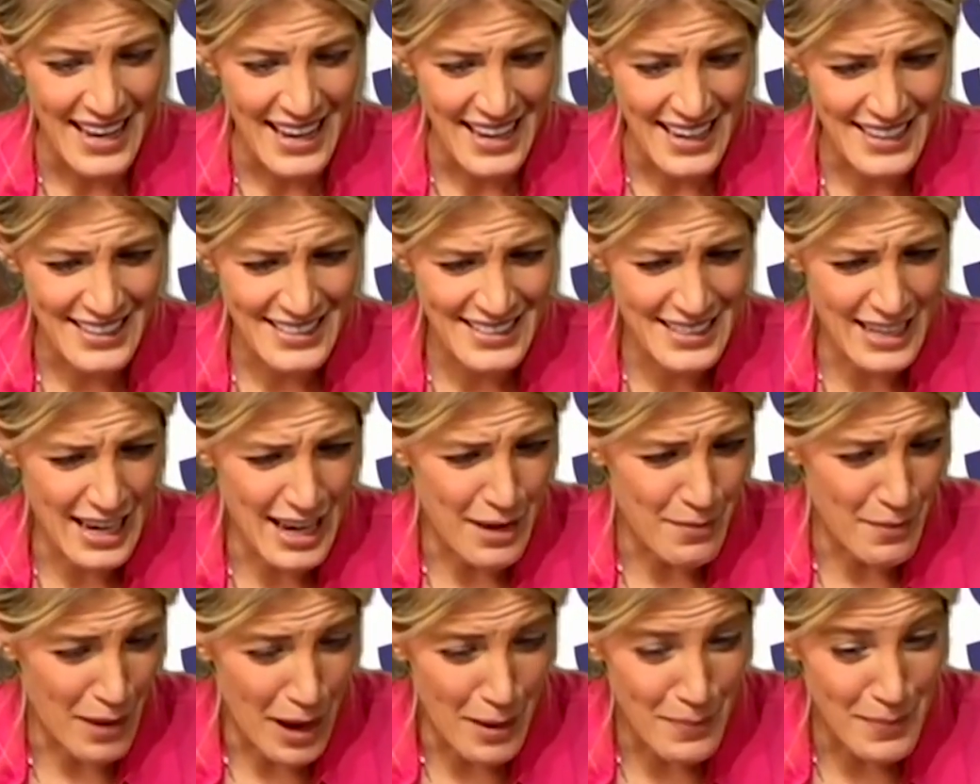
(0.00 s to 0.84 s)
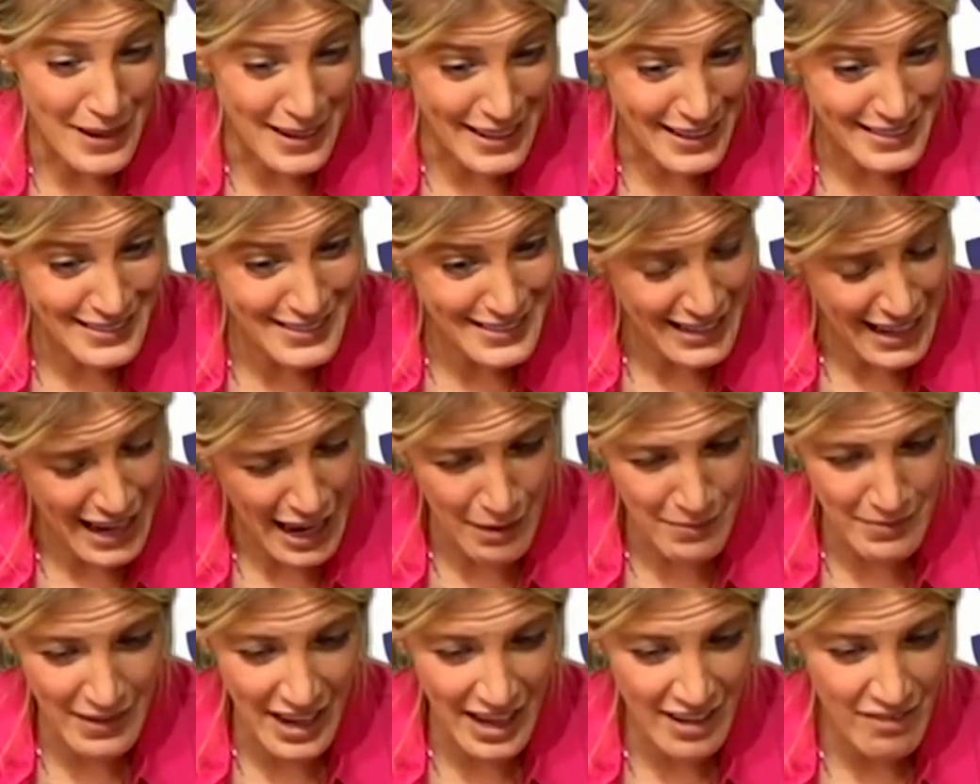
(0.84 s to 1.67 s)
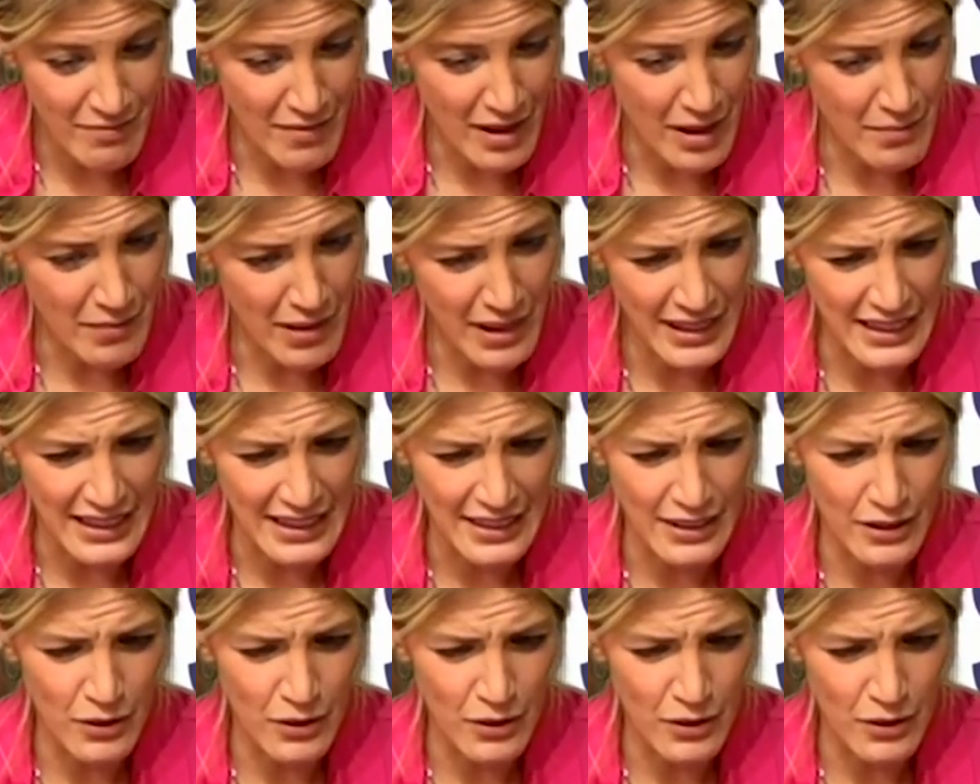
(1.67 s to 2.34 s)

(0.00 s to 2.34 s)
Am I being scammed out of my money,